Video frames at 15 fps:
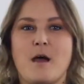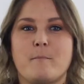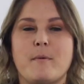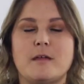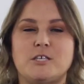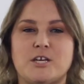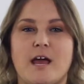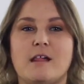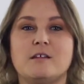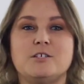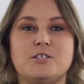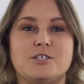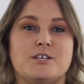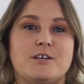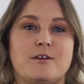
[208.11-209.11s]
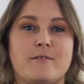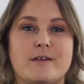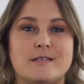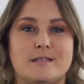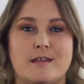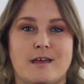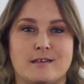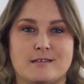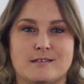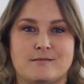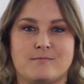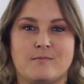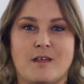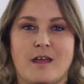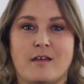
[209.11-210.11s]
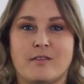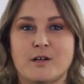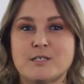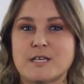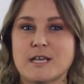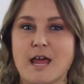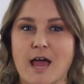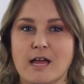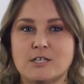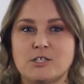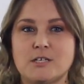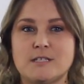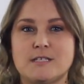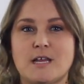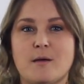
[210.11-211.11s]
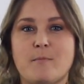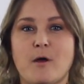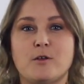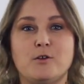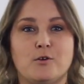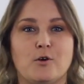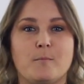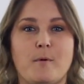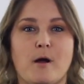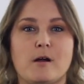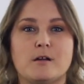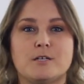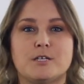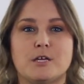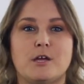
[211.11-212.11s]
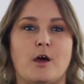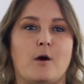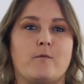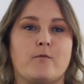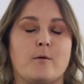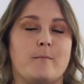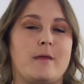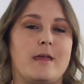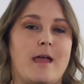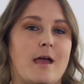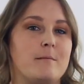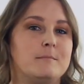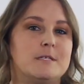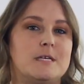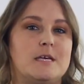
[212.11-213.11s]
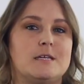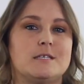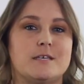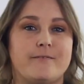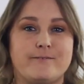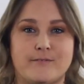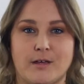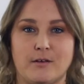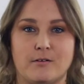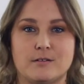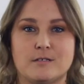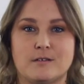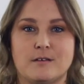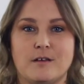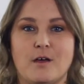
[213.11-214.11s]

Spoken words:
My challenge to you is this. There's an action step on your part to go from being empty to filled.